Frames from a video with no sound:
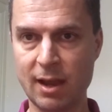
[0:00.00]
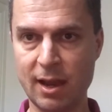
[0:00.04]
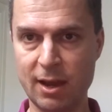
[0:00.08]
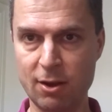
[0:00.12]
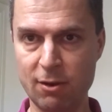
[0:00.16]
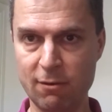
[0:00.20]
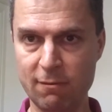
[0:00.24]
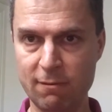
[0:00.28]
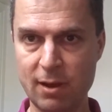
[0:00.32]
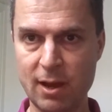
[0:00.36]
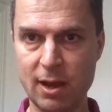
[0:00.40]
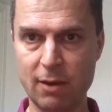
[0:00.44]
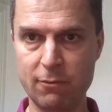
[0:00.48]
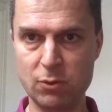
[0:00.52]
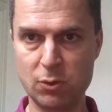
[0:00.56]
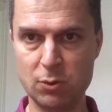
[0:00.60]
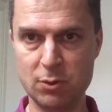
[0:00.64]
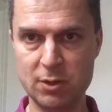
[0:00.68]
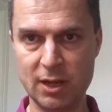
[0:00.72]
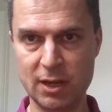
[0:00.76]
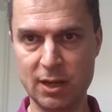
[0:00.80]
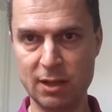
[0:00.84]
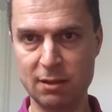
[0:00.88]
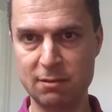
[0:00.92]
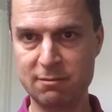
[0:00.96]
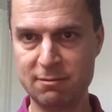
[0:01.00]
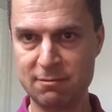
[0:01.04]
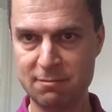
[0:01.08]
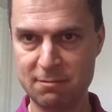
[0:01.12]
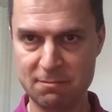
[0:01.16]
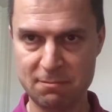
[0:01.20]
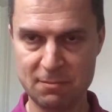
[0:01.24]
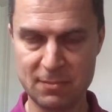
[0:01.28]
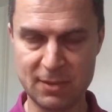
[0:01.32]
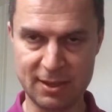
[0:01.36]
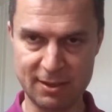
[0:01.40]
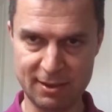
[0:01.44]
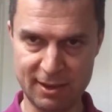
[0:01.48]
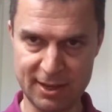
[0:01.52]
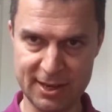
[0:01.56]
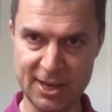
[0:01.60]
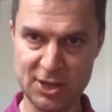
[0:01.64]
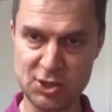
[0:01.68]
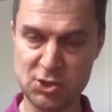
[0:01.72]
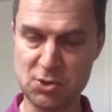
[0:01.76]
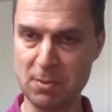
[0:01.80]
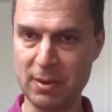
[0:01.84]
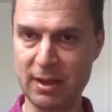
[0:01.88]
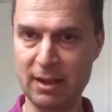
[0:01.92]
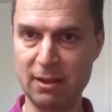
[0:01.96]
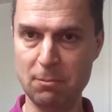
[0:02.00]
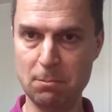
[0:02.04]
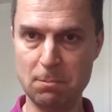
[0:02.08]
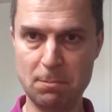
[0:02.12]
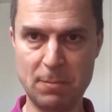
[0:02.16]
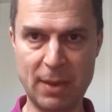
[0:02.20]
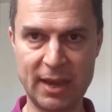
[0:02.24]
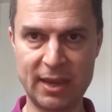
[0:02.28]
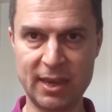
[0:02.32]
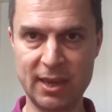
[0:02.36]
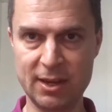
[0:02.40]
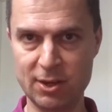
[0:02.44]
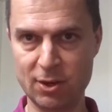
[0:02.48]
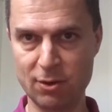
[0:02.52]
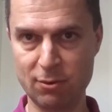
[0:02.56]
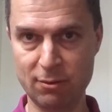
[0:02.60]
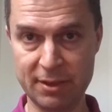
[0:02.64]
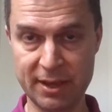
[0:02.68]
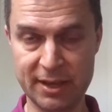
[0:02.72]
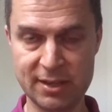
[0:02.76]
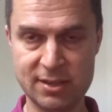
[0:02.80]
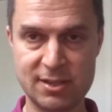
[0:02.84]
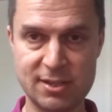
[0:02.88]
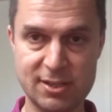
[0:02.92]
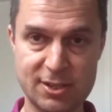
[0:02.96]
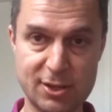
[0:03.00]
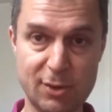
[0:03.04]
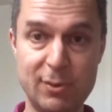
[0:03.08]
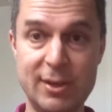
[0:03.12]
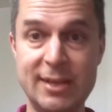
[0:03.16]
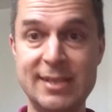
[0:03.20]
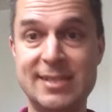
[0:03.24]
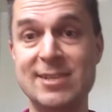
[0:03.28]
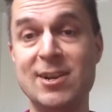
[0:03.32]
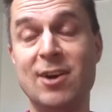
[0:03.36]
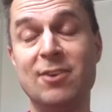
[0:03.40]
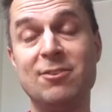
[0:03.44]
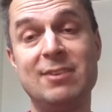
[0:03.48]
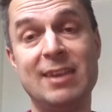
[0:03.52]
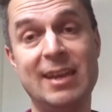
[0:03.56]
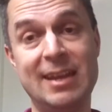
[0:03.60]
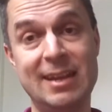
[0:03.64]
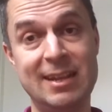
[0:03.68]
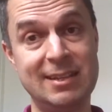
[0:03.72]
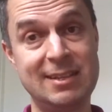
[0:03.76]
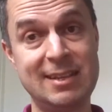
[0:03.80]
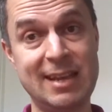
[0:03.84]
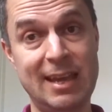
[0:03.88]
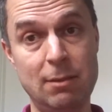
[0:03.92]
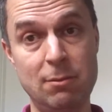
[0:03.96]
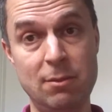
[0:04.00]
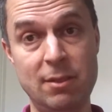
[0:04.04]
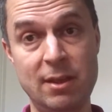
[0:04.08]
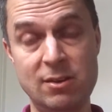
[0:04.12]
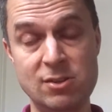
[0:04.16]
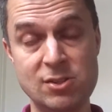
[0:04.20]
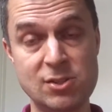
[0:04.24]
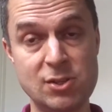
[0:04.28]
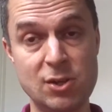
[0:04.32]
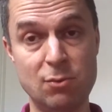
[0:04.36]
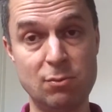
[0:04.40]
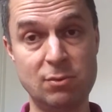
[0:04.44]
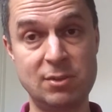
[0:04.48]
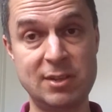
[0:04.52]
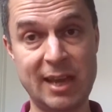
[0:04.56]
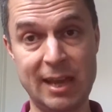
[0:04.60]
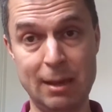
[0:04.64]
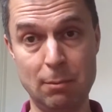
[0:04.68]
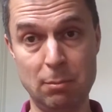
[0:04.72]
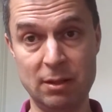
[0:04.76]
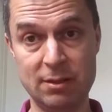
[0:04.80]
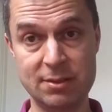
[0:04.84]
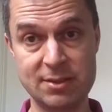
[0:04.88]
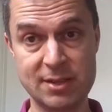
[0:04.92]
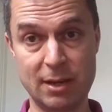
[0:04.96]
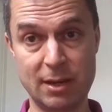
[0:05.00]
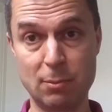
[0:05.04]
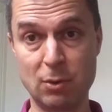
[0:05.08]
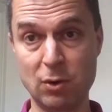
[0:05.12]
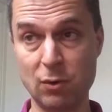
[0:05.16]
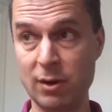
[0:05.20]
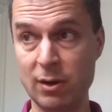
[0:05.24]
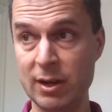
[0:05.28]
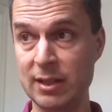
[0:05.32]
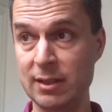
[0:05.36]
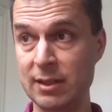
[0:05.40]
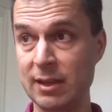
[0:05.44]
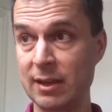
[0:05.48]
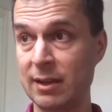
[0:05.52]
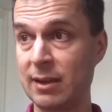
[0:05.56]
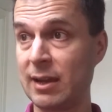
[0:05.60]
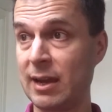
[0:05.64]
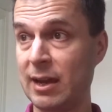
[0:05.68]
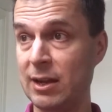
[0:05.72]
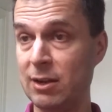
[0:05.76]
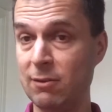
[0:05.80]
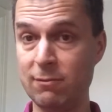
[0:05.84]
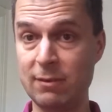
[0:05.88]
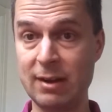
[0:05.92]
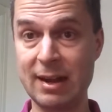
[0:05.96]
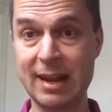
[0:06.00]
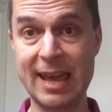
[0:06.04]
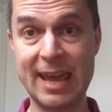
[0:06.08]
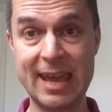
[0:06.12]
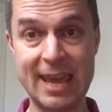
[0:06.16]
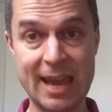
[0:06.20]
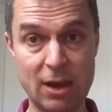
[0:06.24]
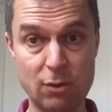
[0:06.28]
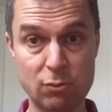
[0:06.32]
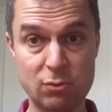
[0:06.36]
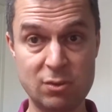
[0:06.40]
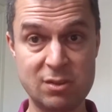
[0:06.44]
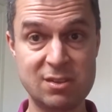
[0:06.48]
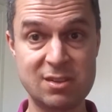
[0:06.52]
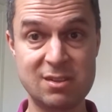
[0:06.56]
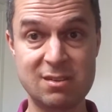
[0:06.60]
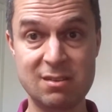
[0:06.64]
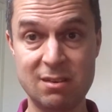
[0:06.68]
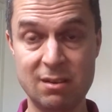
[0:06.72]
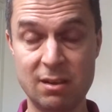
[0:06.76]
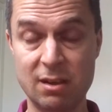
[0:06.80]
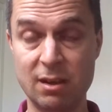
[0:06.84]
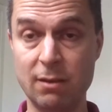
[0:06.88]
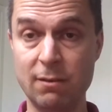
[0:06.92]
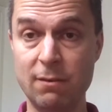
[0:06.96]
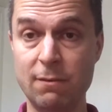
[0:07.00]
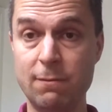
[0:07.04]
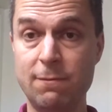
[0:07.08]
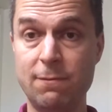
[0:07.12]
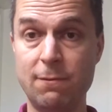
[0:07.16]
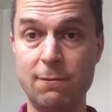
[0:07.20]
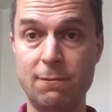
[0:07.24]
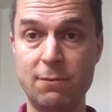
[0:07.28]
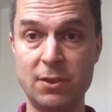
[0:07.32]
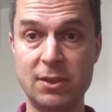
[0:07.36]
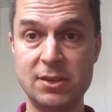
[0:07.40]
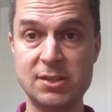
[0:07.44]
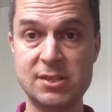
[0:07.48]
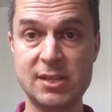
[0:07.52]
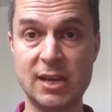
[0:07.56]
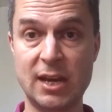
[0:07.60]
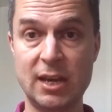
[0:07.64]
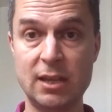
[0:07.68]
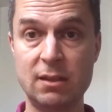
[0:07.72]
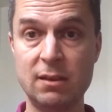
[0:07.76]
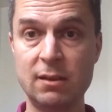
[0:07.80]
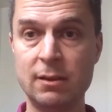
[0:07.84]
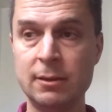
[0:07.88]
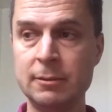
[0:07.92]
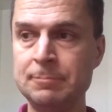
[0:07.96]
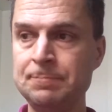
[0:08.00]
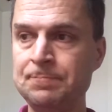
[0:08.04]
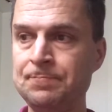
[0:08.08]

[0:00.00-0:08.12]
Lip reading: kind of how you did it in HTML back in the old days. So it's not any there's no tables anymore in the kind of layouts for the site.